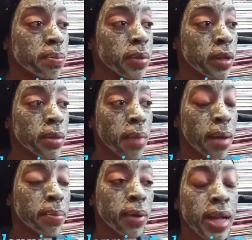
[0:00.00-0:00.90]
building
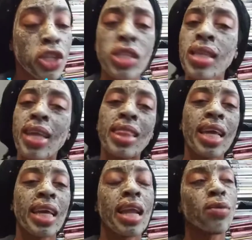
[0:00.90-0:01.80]
my brand, just like
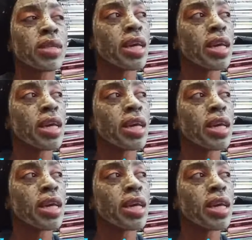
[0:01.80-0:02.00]
thinking